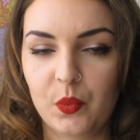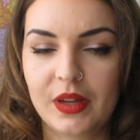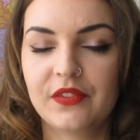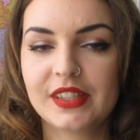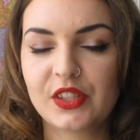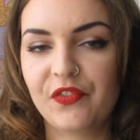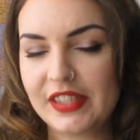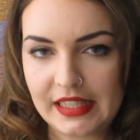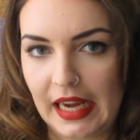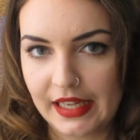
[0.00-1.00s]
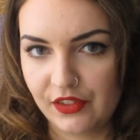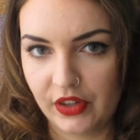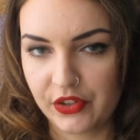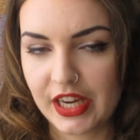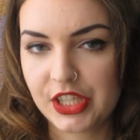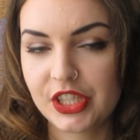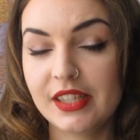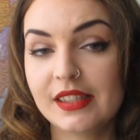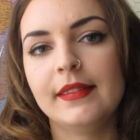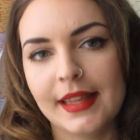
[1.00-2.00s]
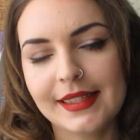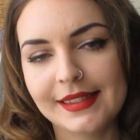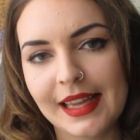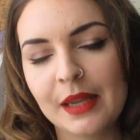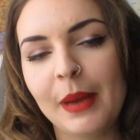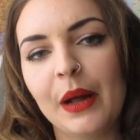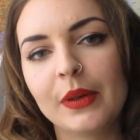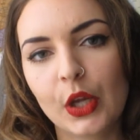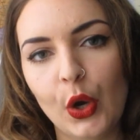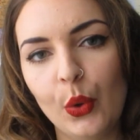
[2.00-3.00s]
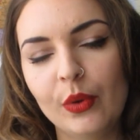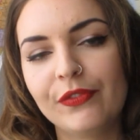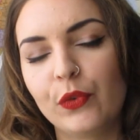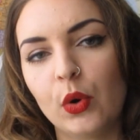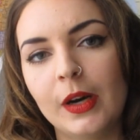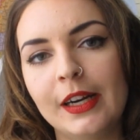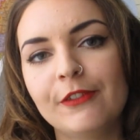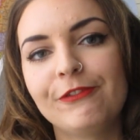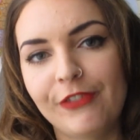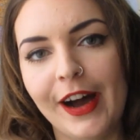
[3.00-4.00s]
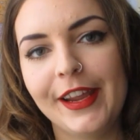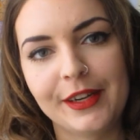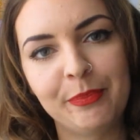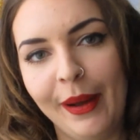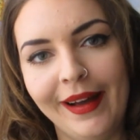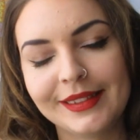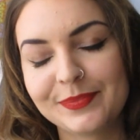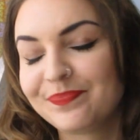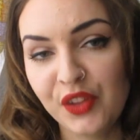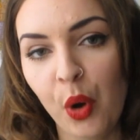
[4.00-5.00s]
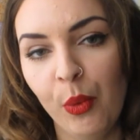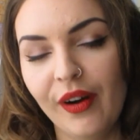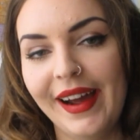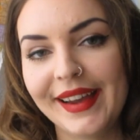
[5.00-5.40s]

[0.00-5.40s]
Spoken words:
one of the sophisticated variations. Next time I will go for fire pan. No more